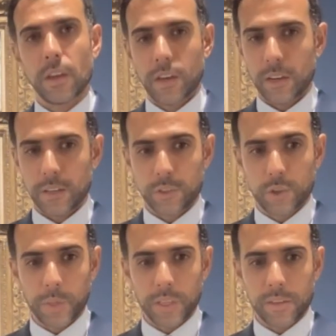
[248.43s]
it
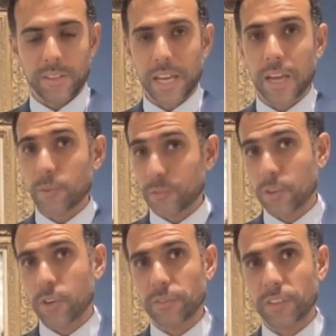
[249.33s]
during the time of
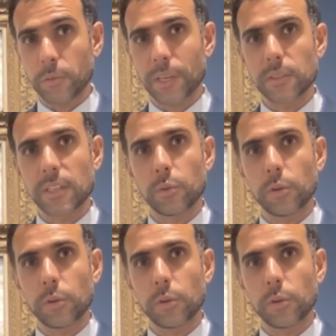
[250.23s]
COVID, because